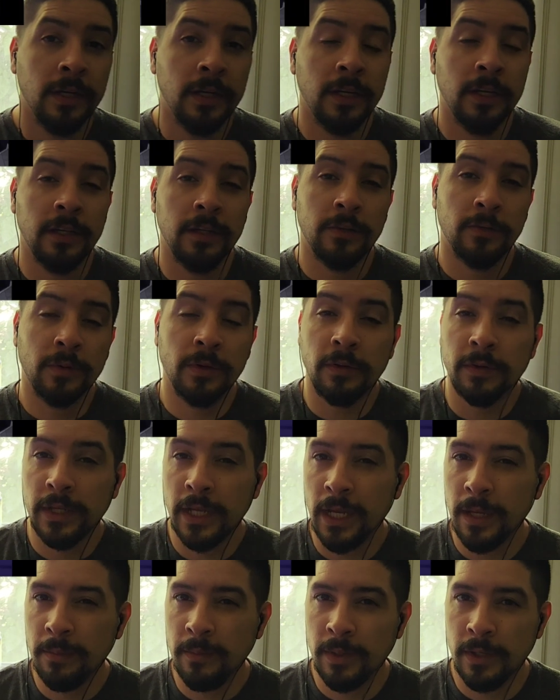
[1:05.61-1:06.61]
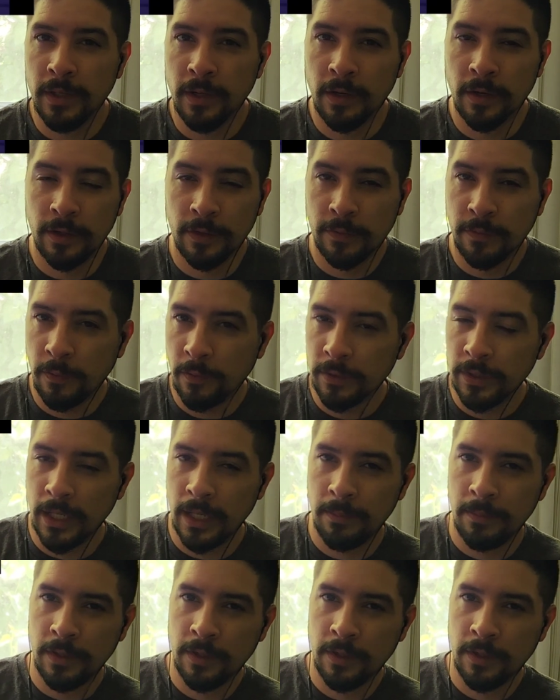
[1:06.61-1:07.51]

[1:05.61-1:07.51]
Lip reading: His real name, or his full name,